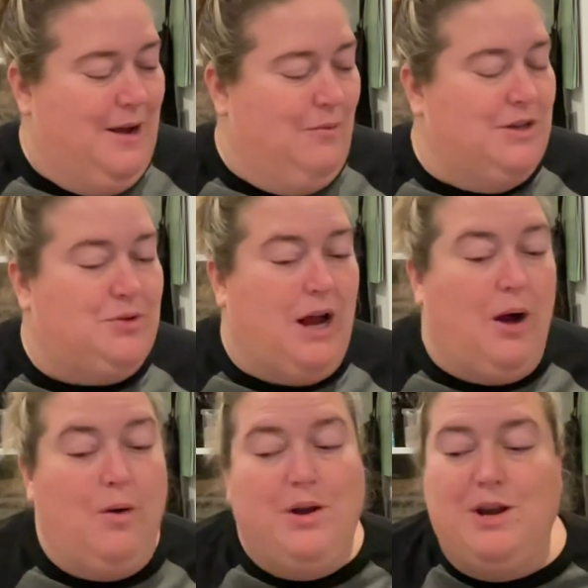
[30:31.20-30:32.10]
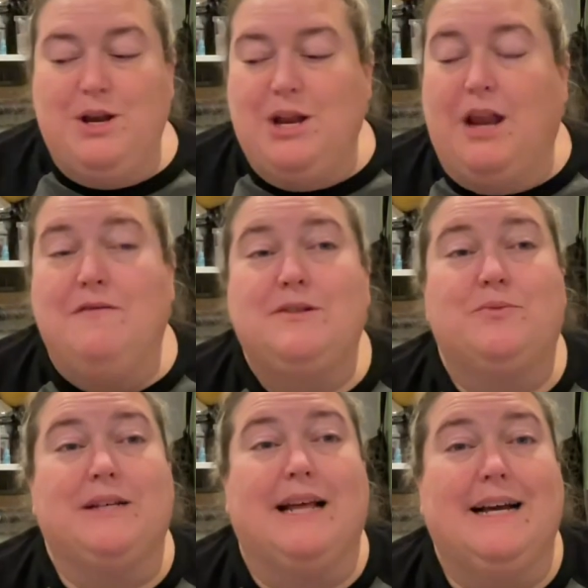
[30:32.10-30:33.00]
which none of us
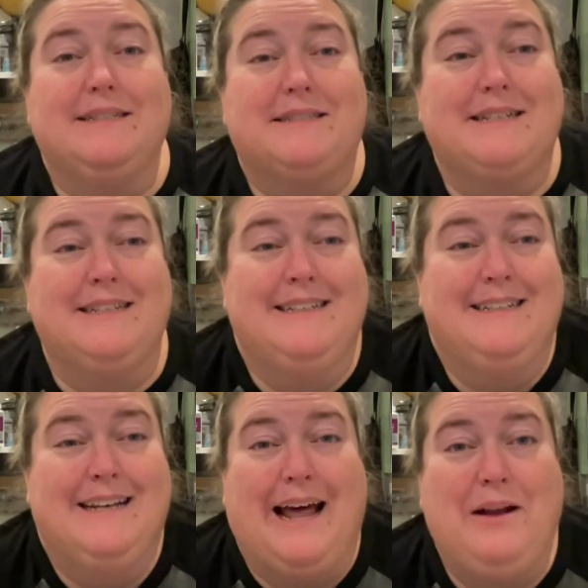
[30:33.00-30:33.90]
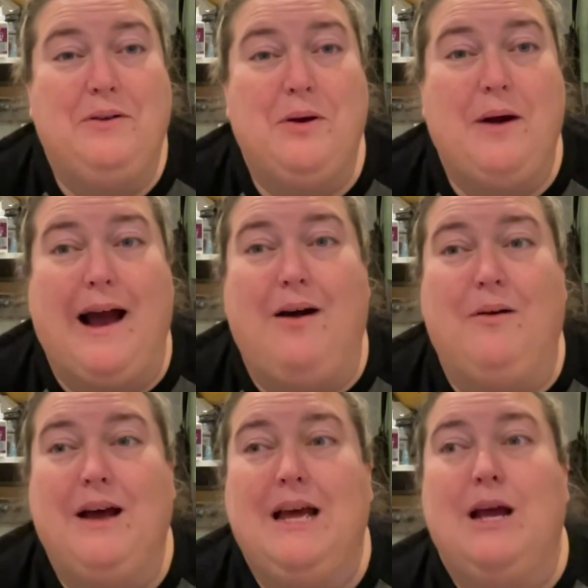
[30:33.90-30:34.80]
realized. And I don't know
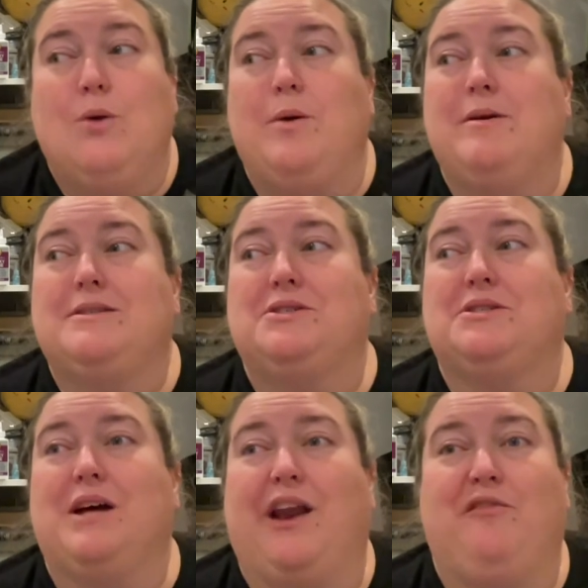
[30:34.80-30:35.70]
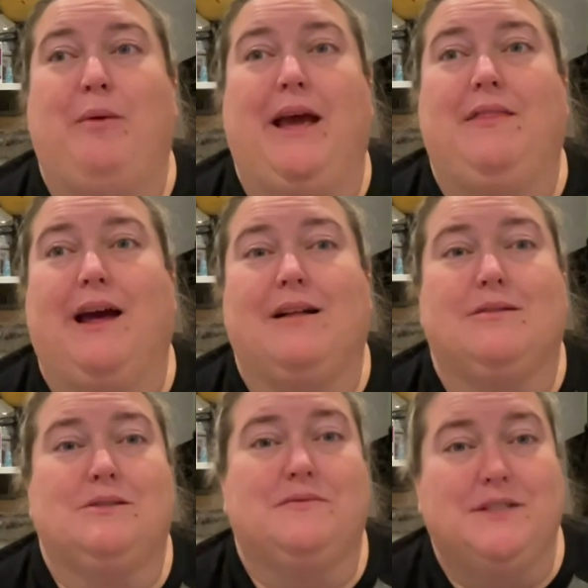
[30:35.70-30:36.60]
how, we must just not have paid that
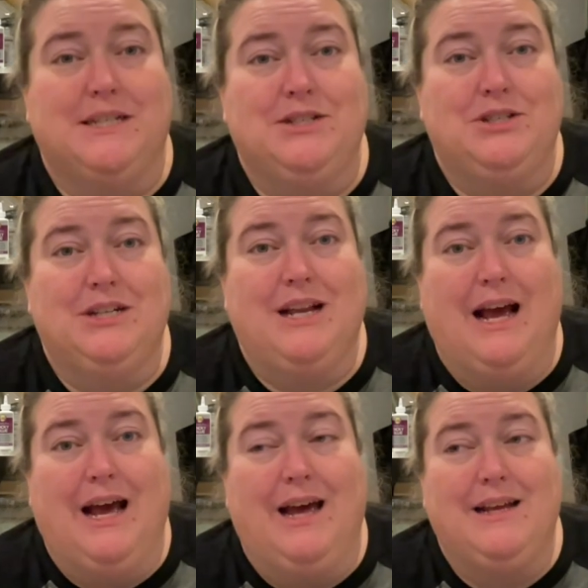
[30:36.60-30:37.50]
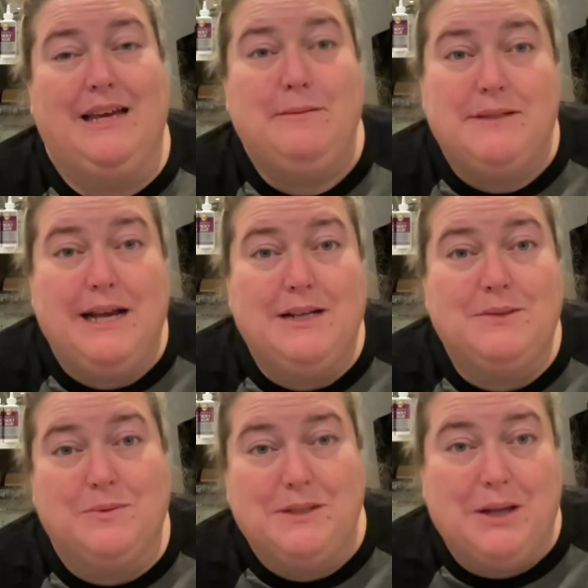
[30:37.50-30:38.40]
close of attention at Keepsakes
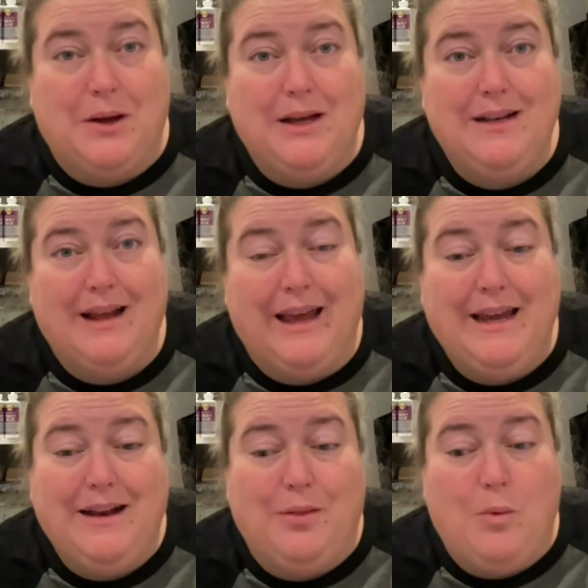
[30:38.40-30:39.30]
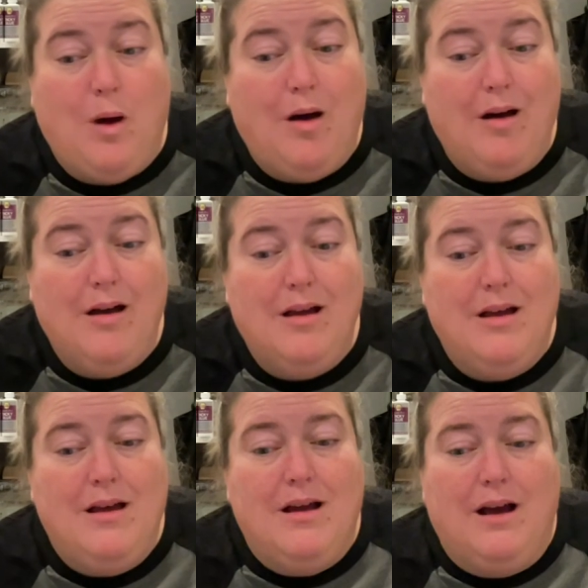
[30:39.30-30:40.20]
when we saw it hanging on the wall.
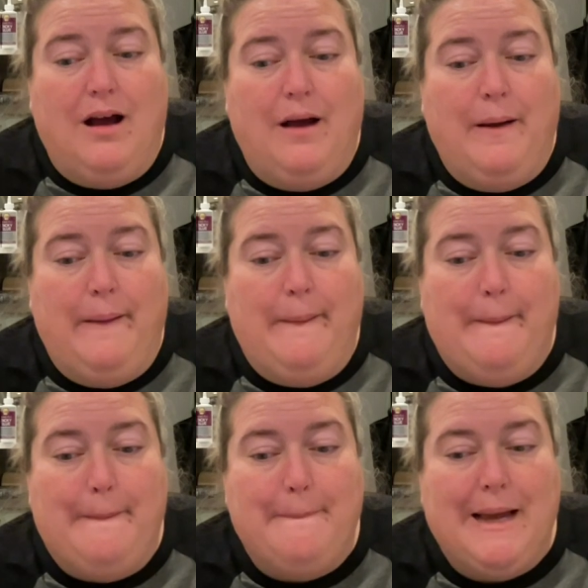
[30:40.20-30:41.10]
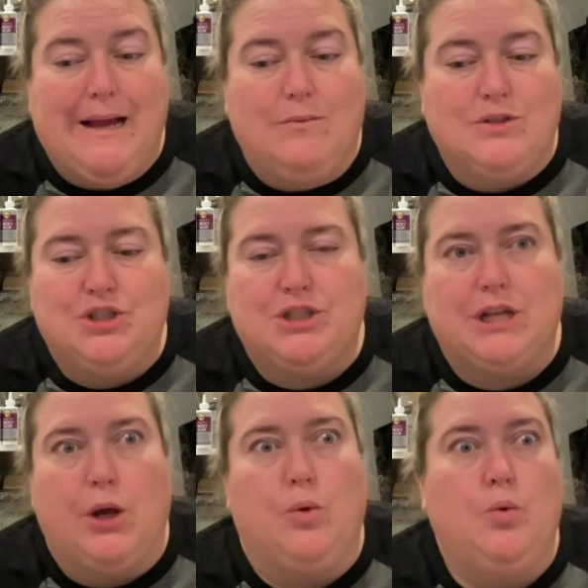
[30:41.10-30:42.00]
And was just
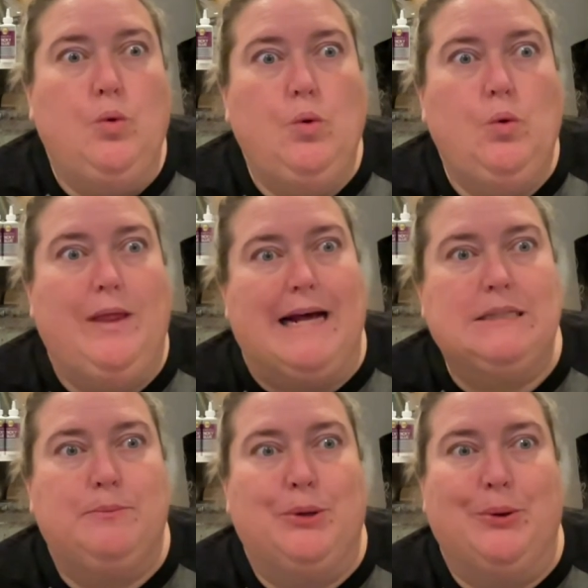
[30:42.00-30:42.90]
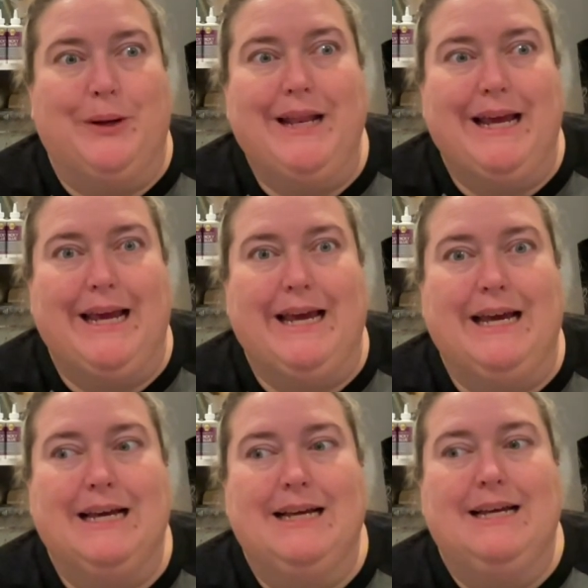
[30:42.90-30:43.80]
like, ooh, that's pretty.
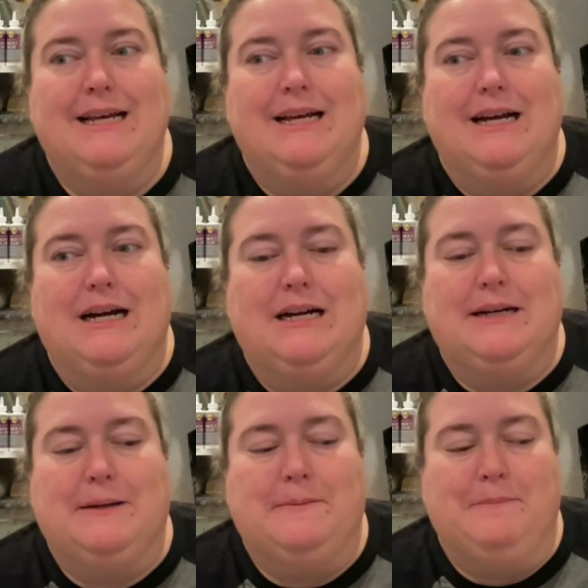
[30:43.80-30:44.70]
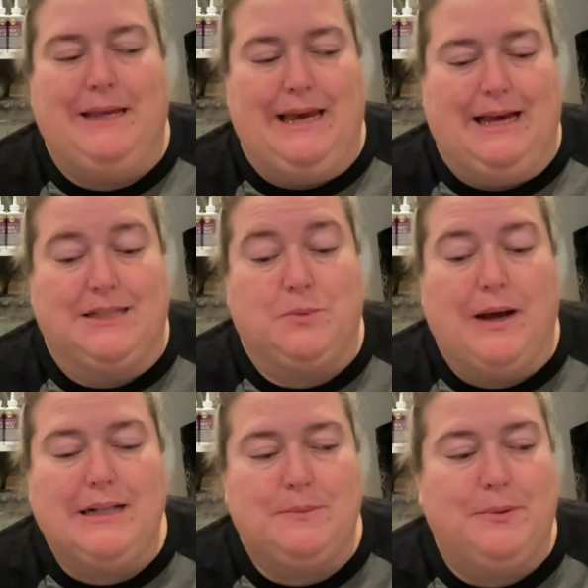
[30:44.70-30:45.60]
Yeah, that's
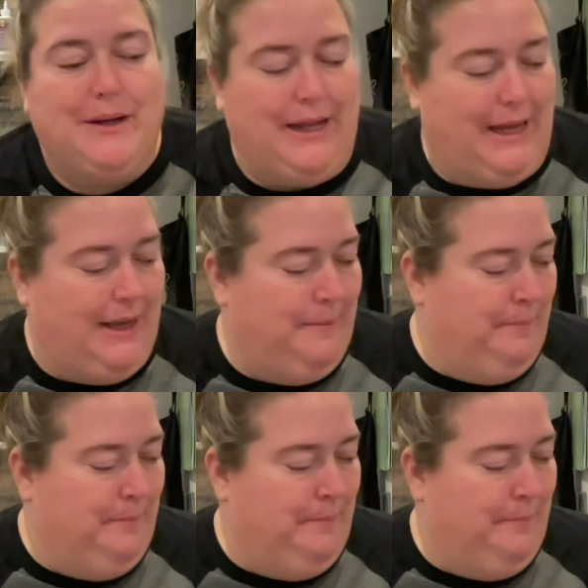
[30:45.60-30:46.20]
why it's pretty.